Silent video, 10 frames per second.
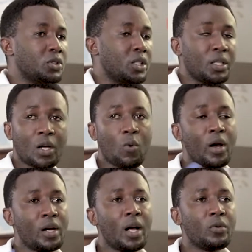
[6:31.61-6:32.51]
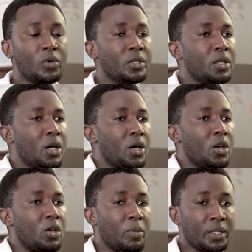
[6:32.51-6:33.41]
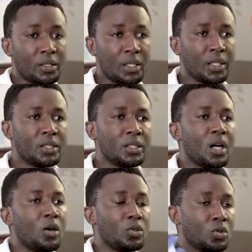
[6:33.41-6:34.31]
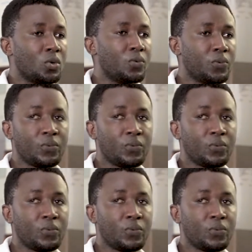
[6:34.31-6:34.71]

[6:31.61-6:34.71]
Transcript: say 100, you might get a lot of